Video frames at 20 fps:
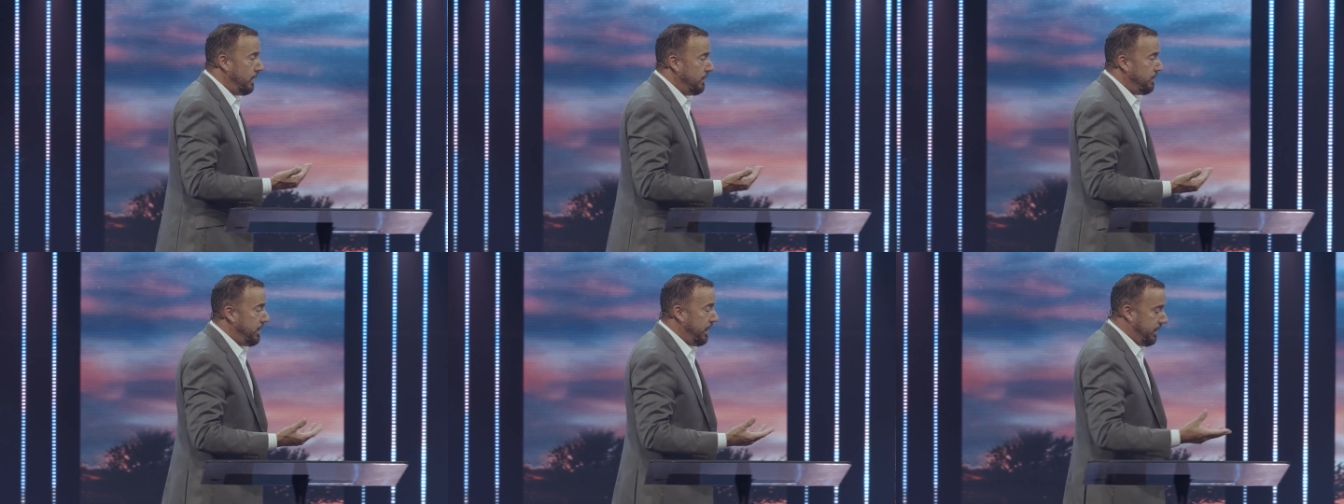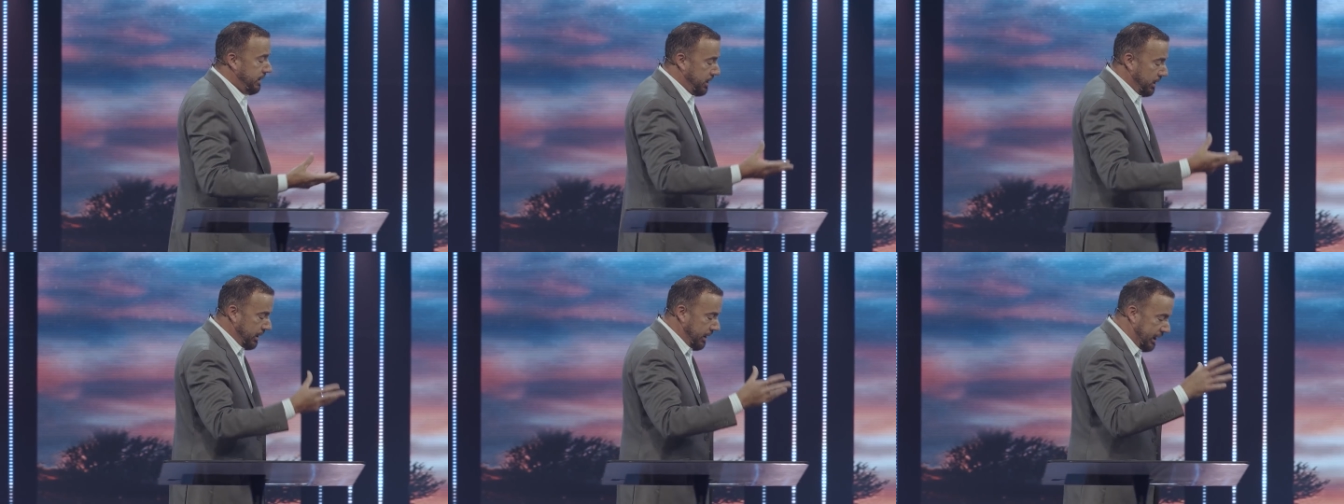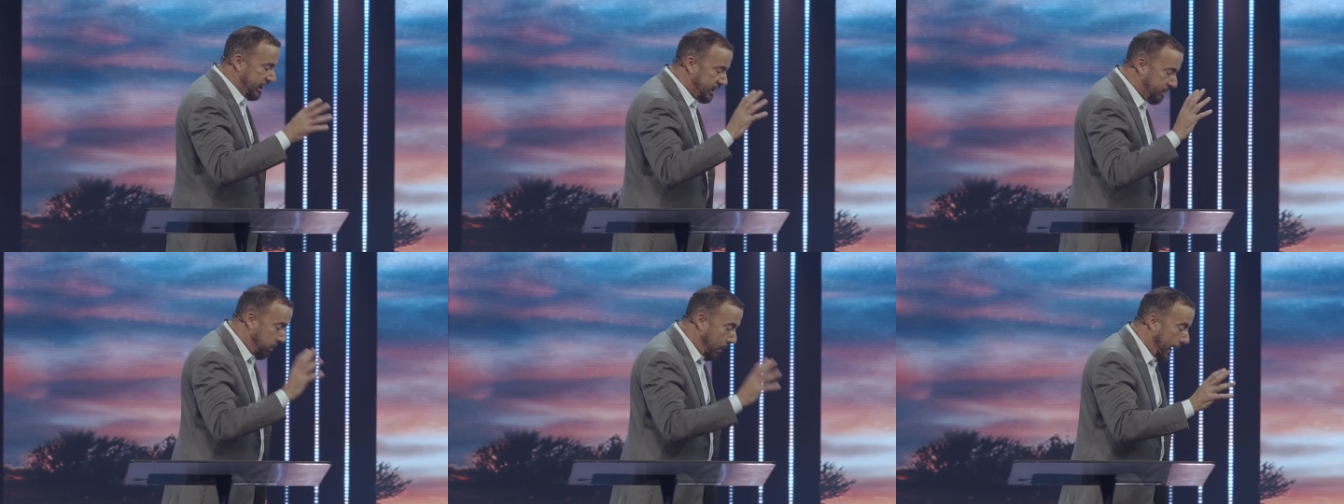To
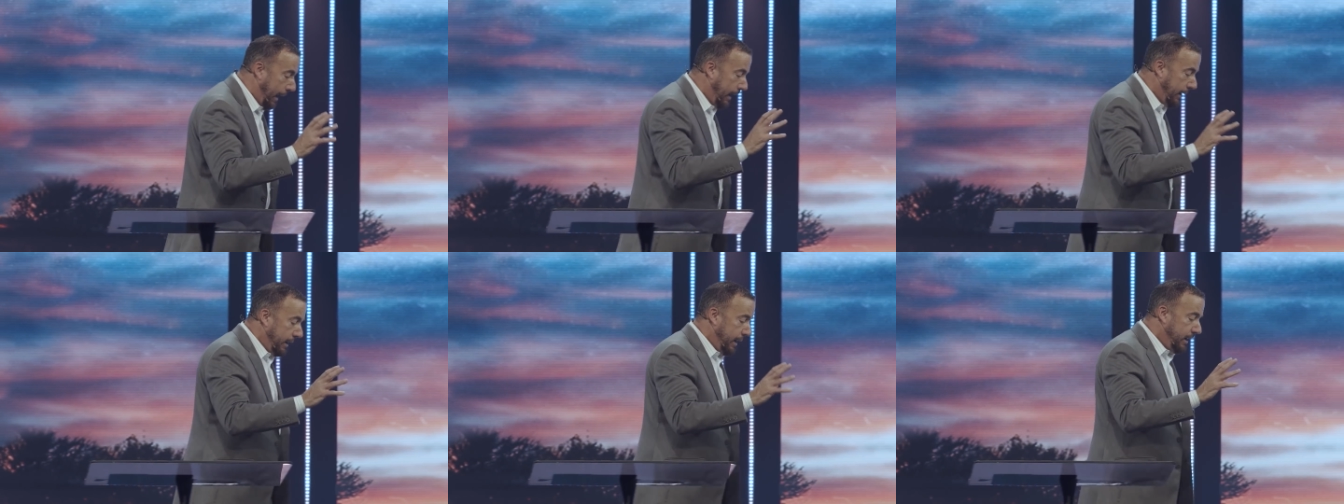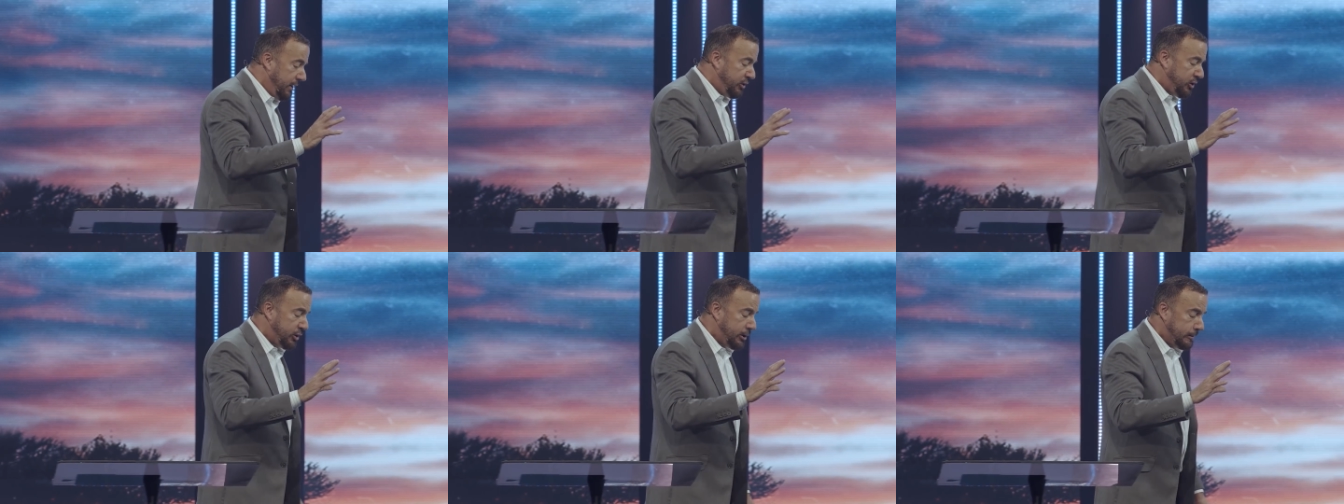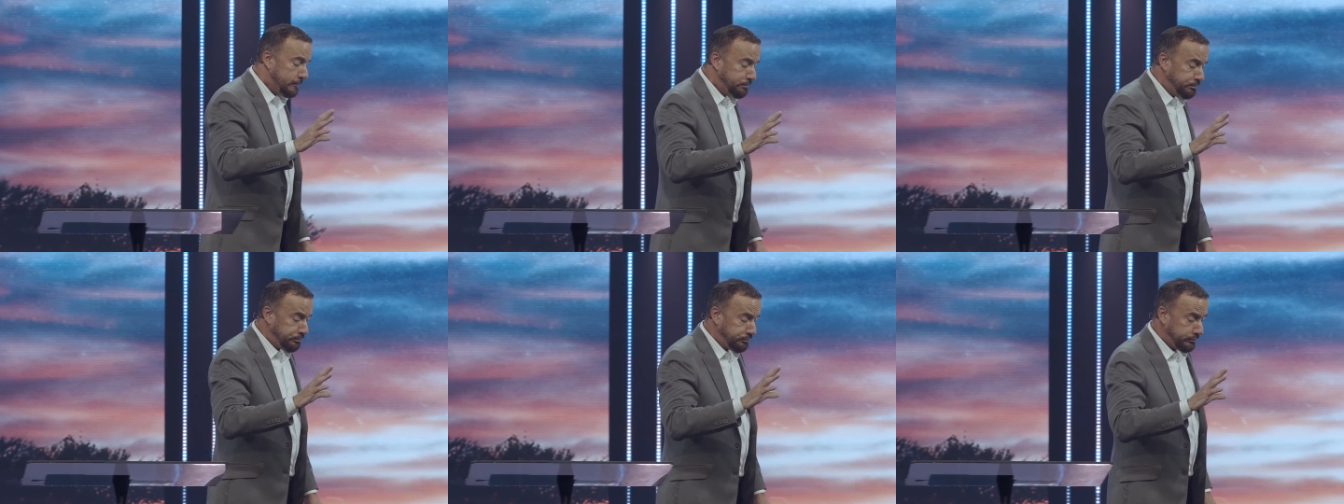explain this,
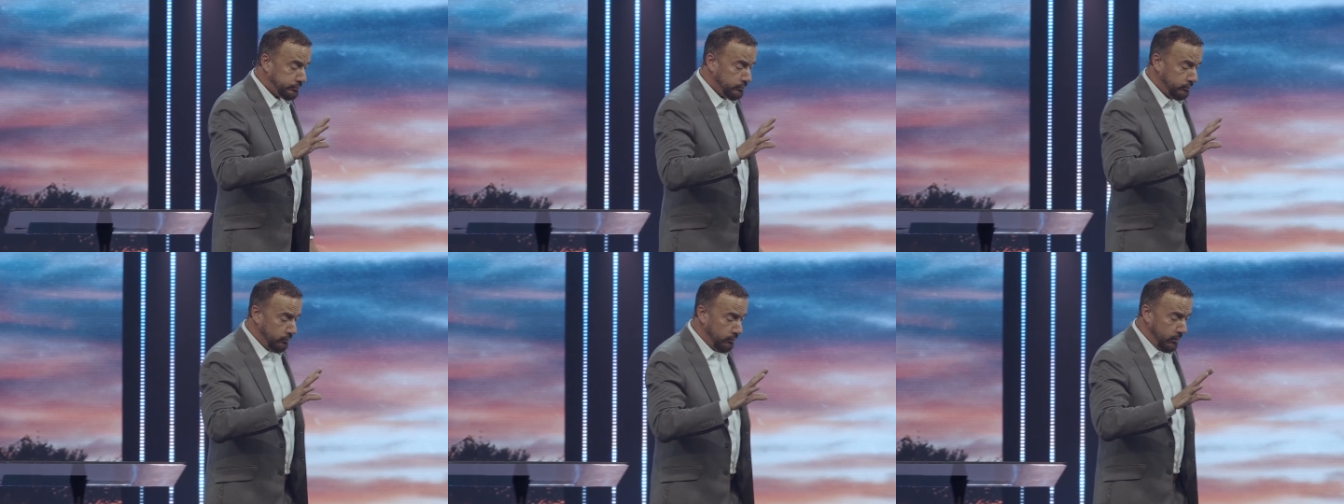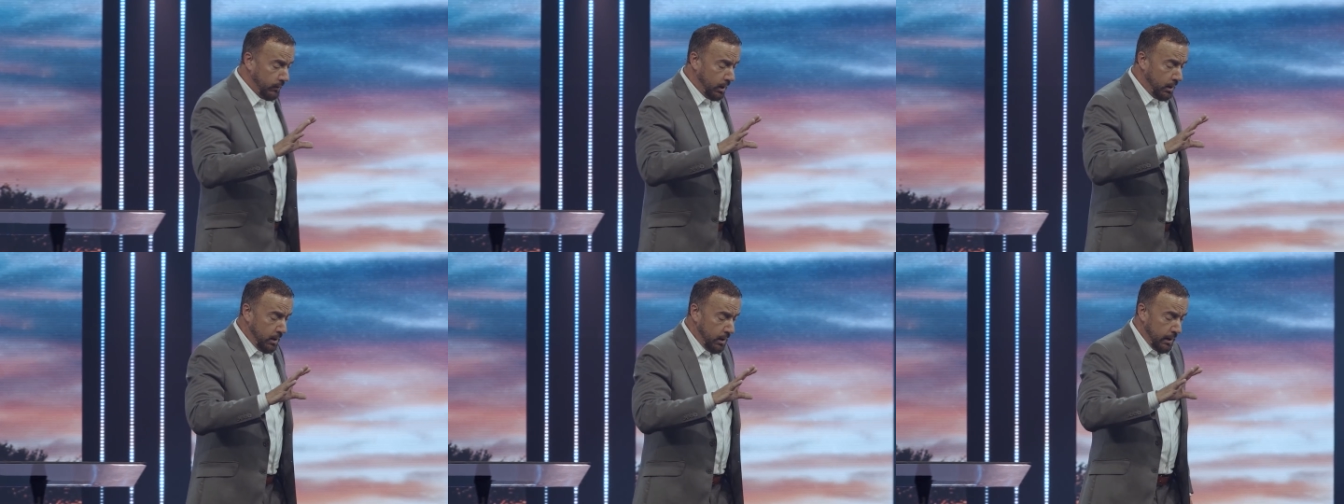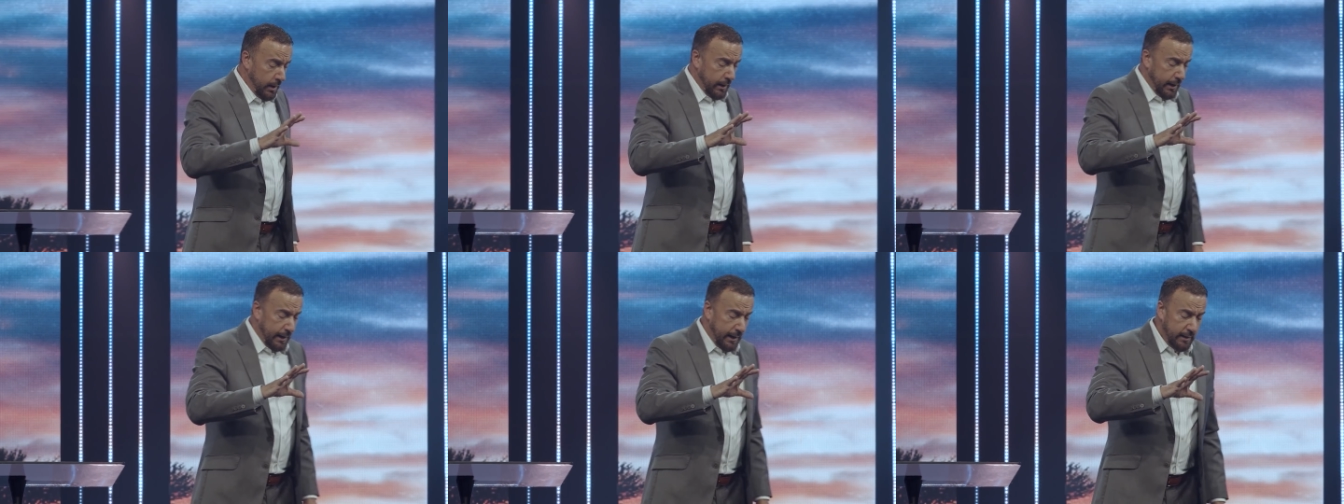
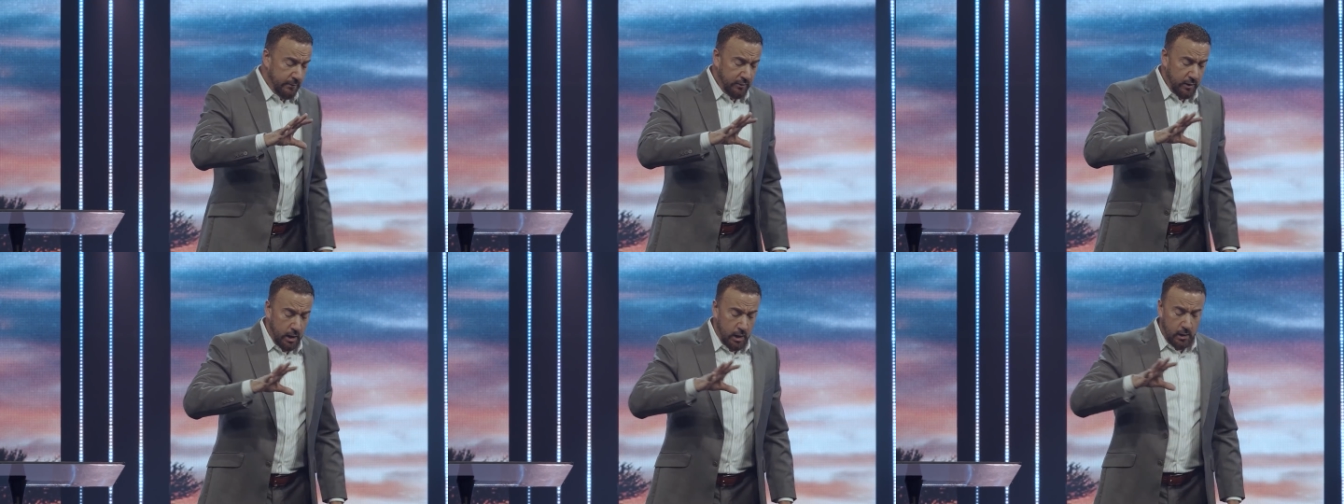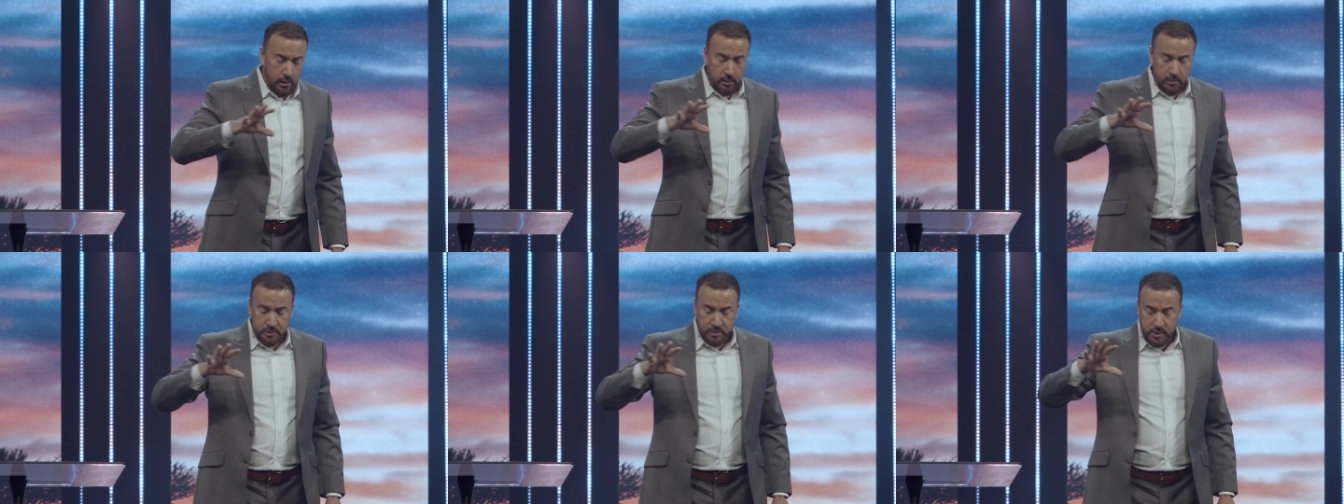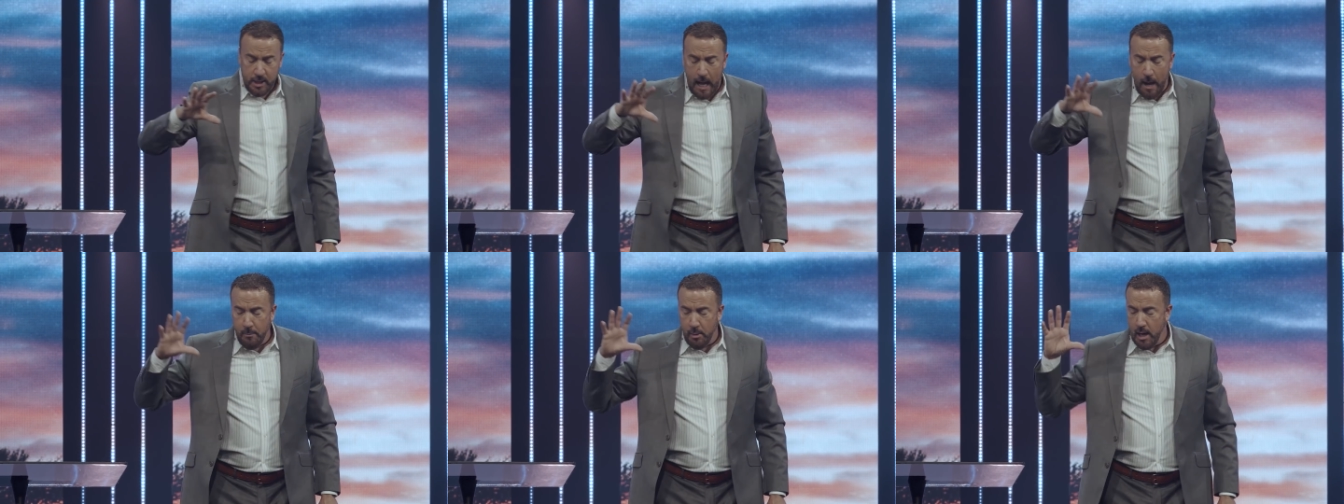in the
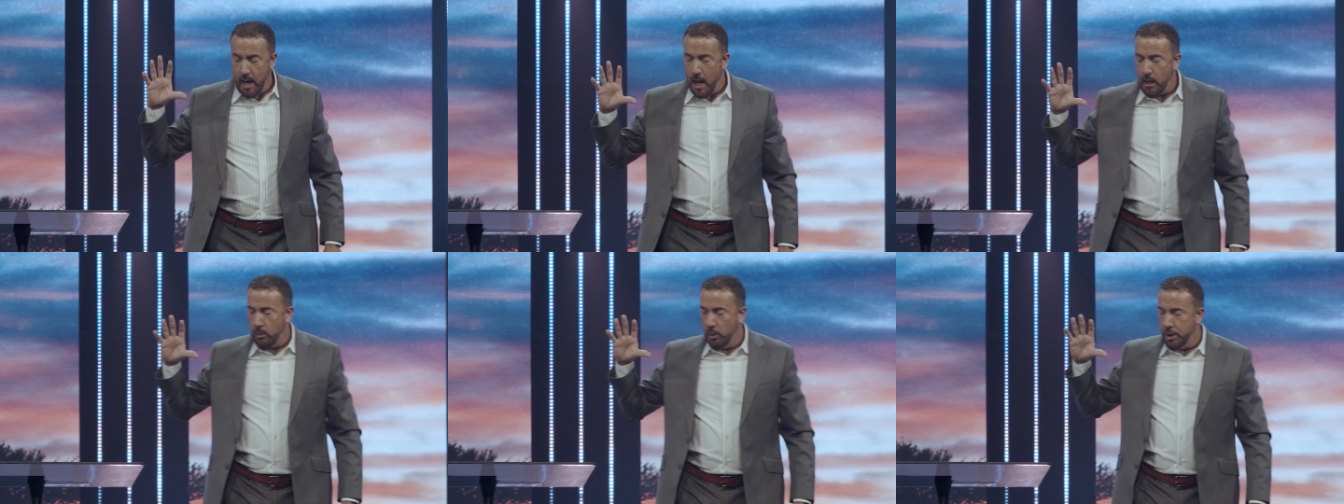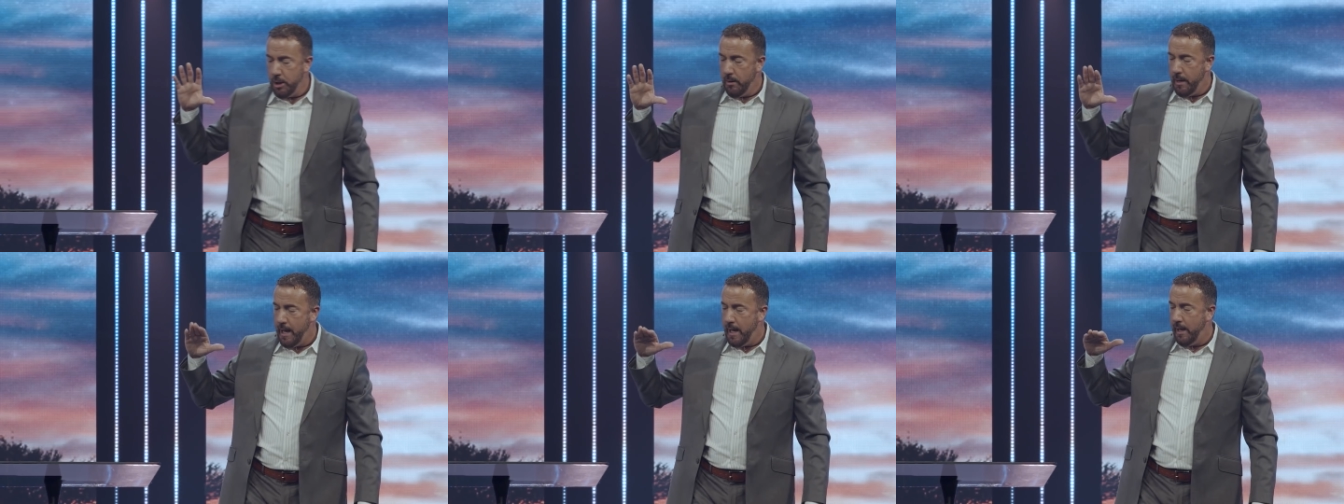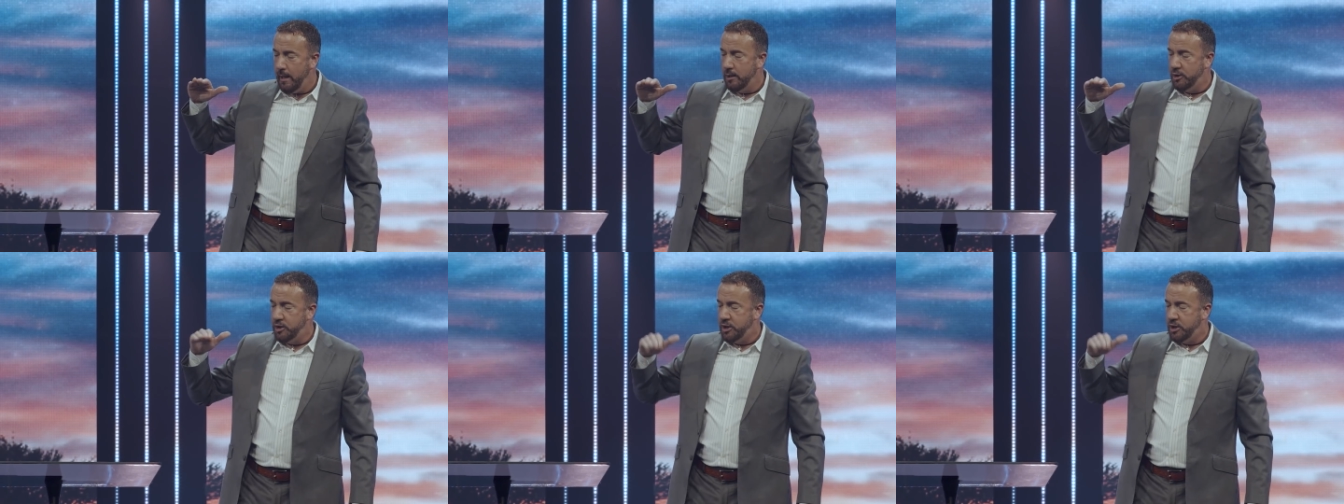tabernacle, you had